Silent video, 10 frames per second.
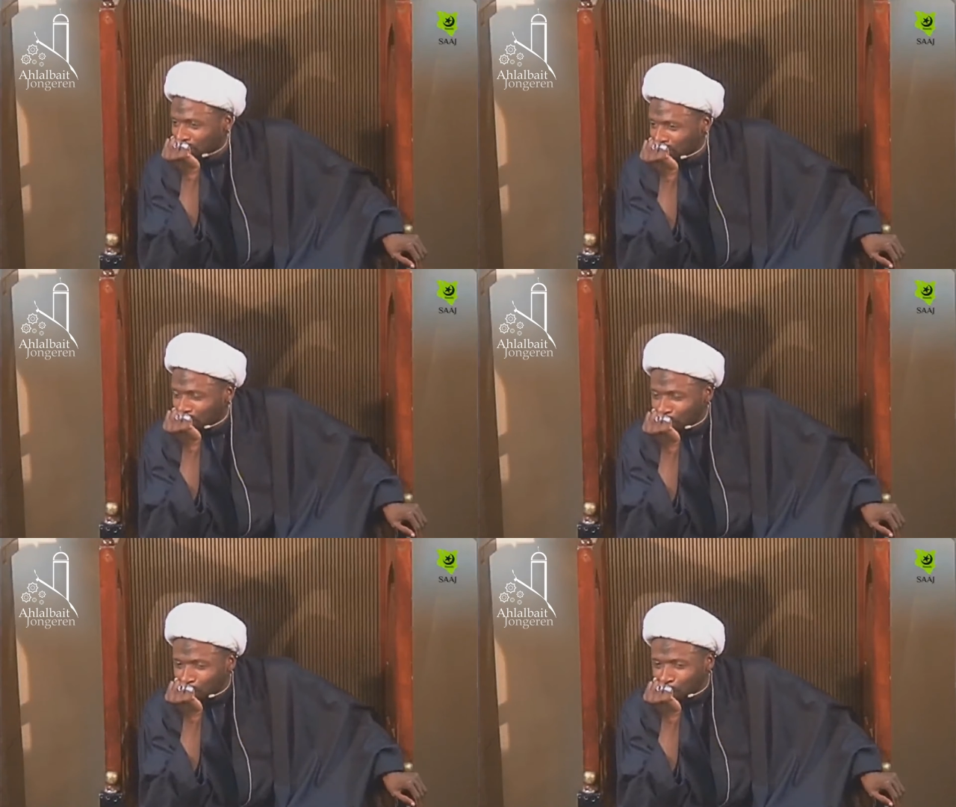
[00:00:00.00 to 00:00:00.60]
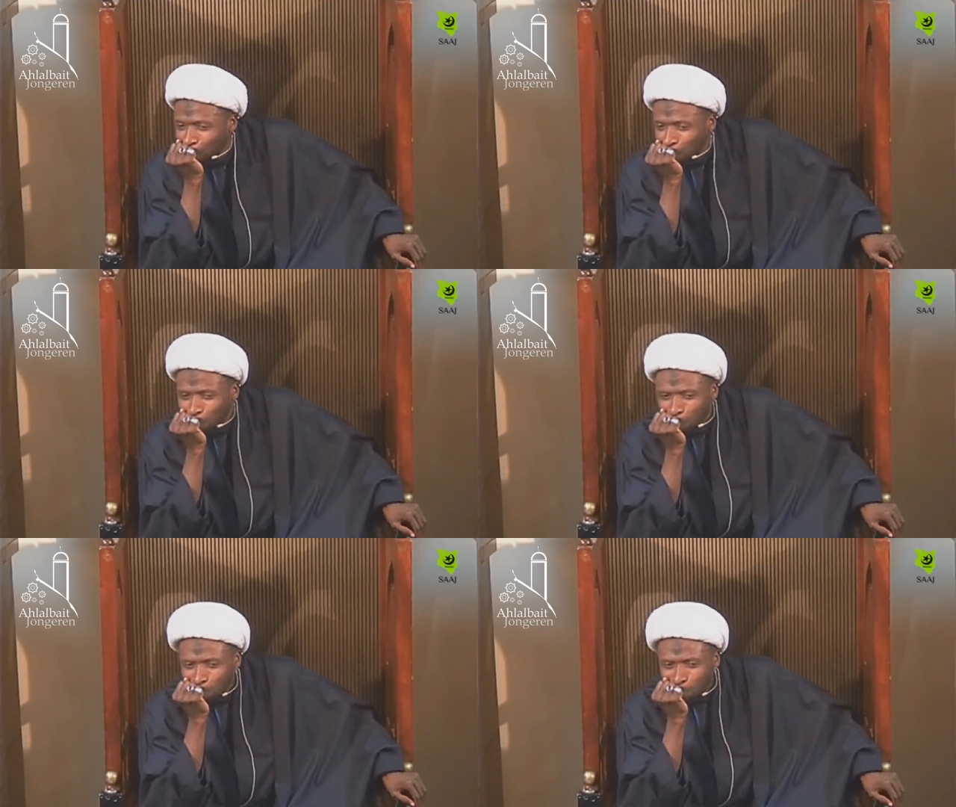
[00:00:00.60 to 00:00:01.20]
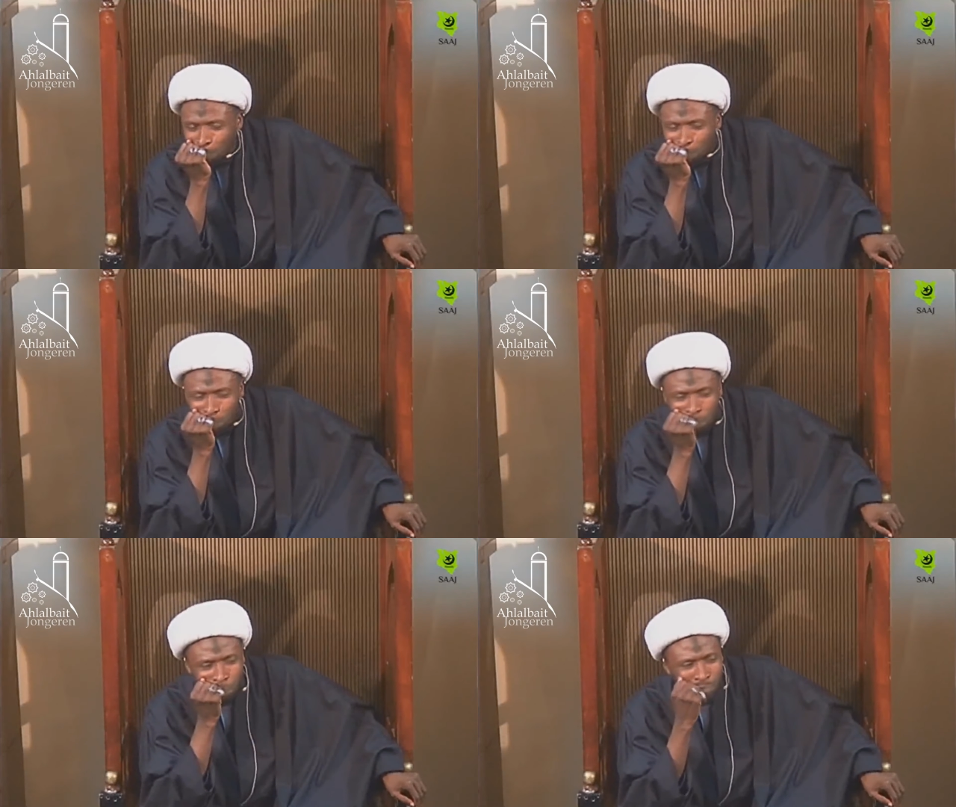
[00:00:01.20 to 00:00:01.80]

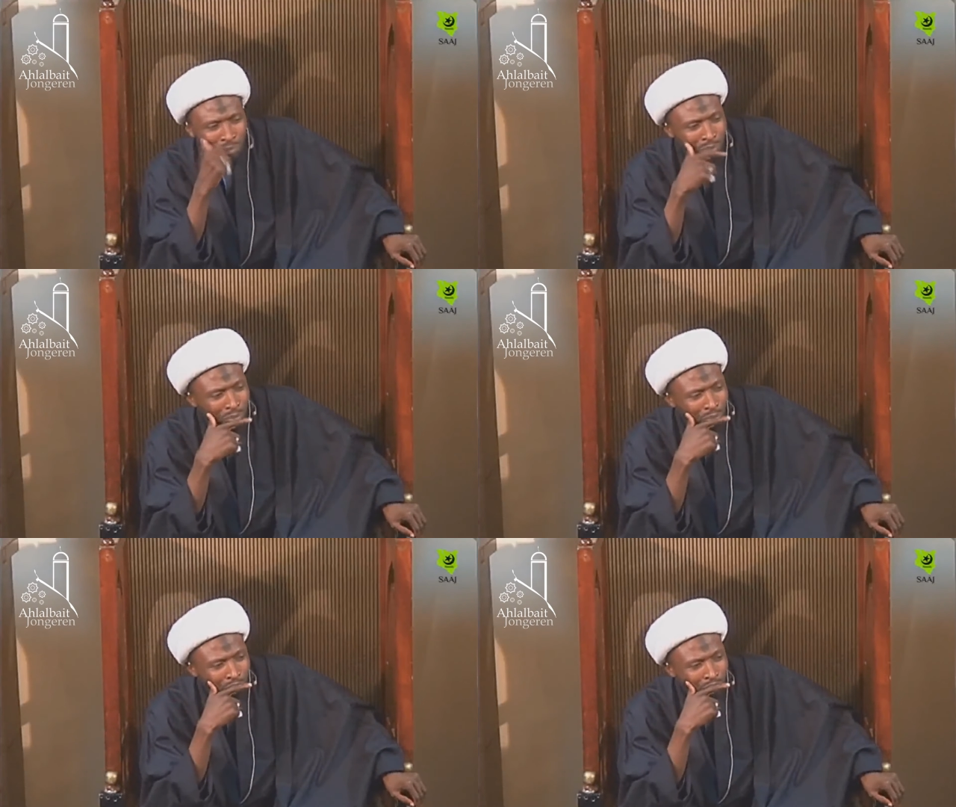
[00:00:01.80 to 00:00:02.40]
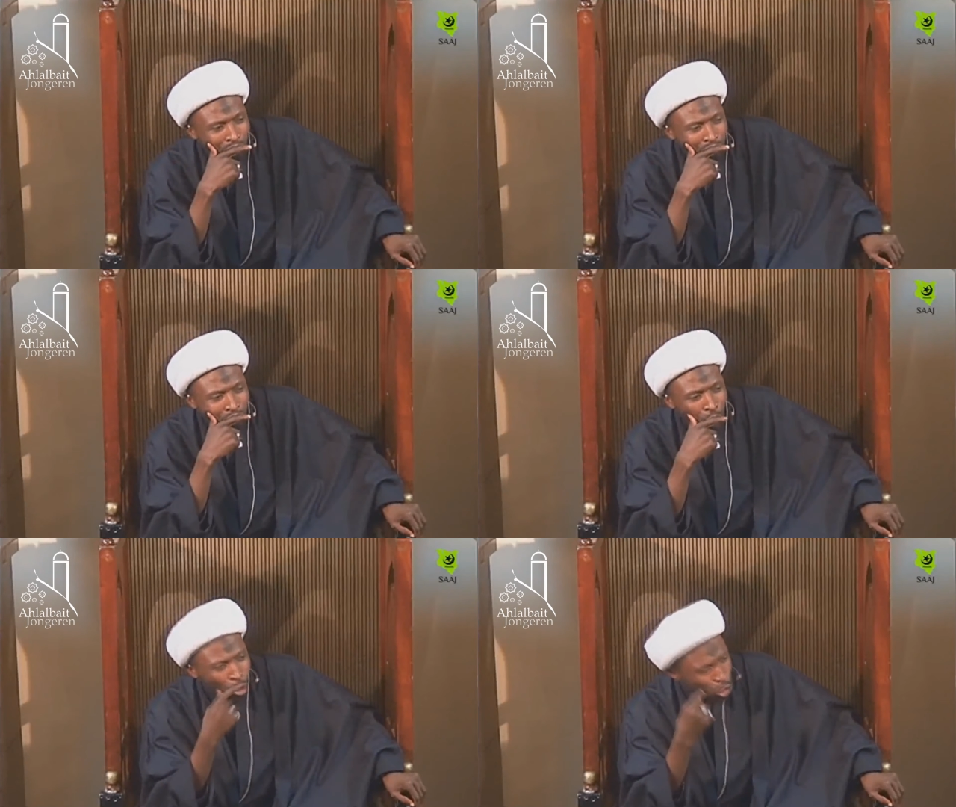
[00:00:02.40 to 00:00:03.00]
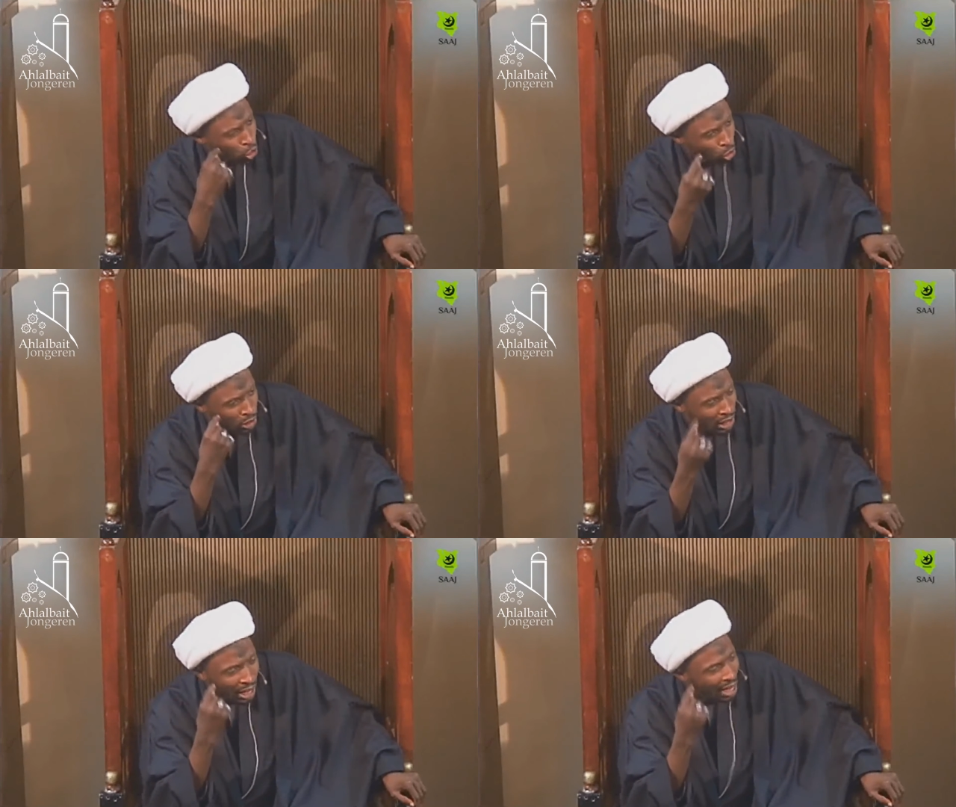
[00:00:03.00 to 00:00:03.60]

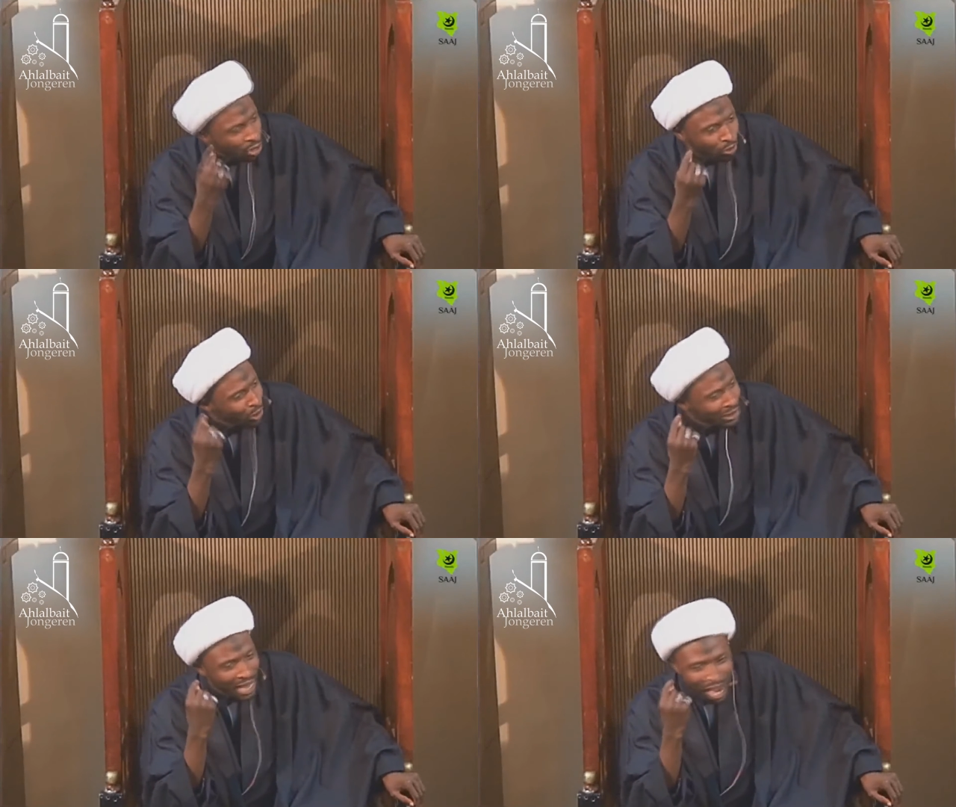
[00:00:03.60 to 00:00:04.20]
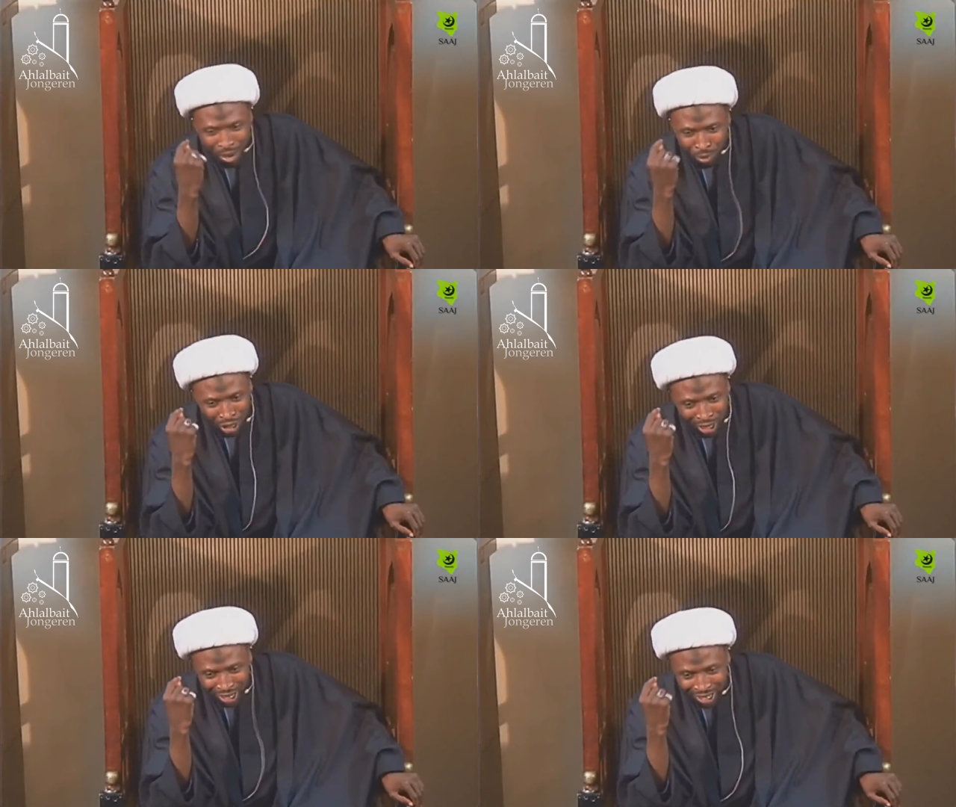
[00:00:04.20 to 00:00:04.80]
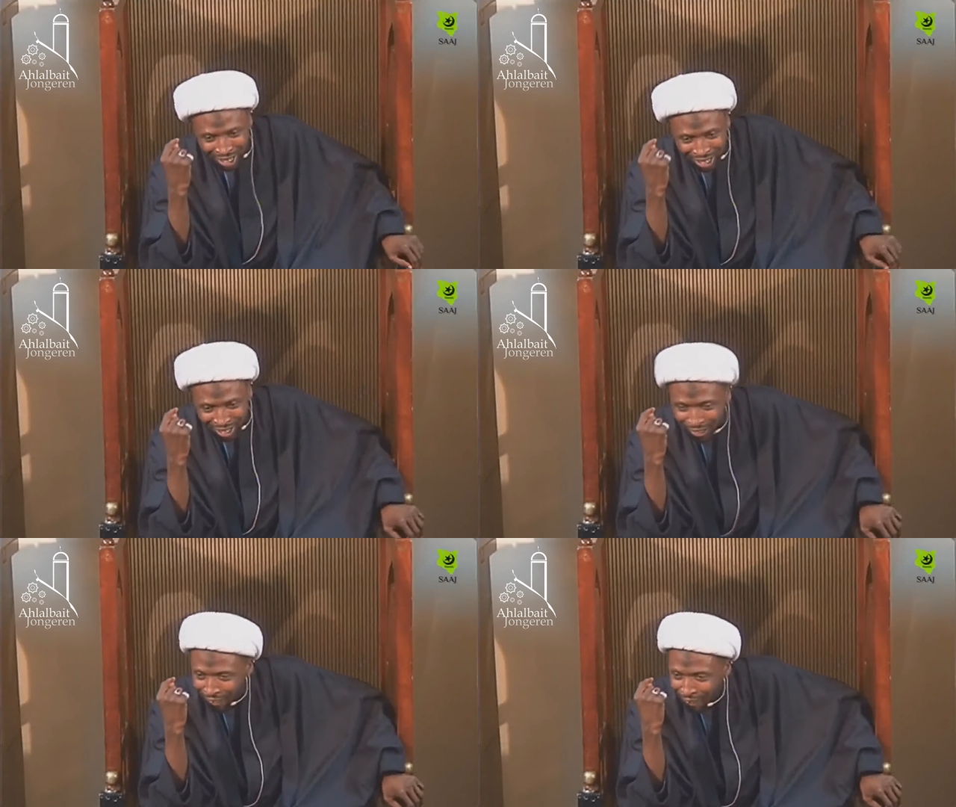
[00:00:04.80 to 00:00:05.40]

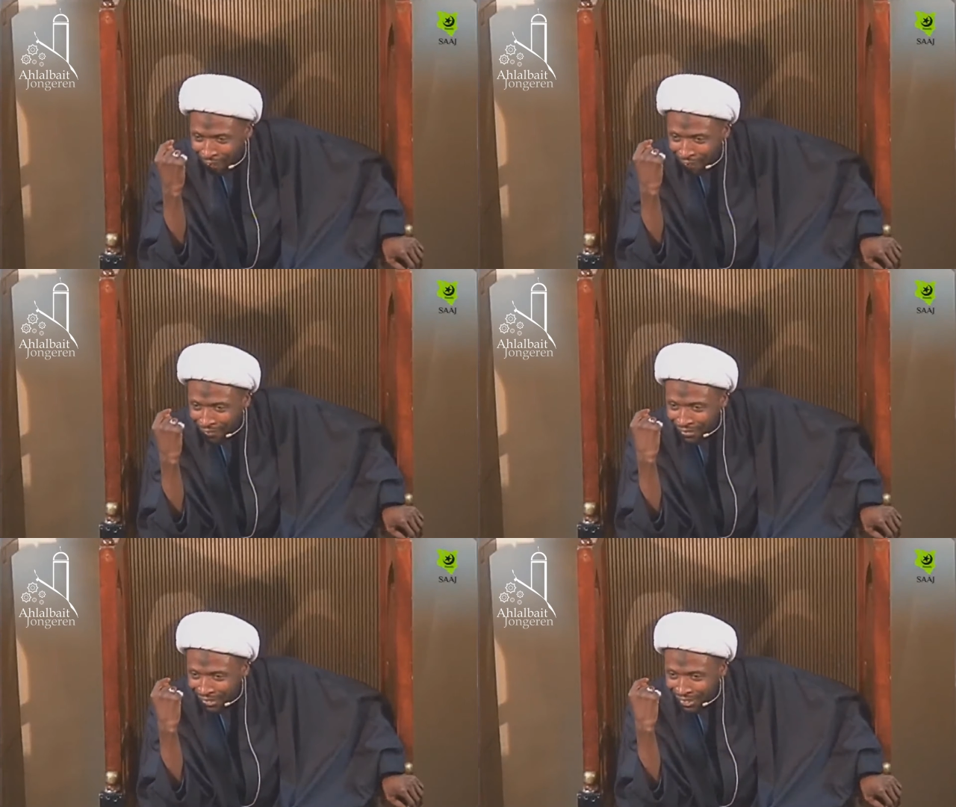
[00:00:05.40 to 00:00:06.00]
Nobody speaks.